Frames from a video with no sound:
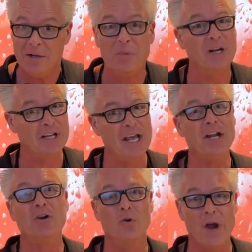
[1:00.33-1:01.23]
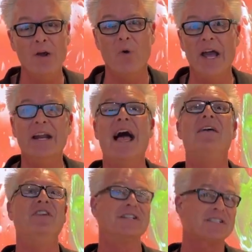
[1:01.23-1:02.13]
But again, a great way to
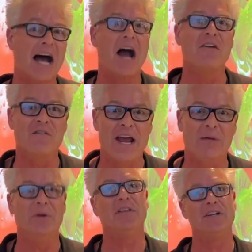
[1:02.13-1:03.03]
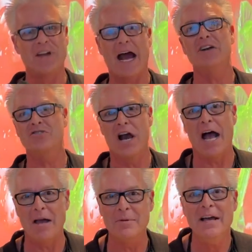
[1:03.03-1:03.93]
have the entire family, the entire tribe,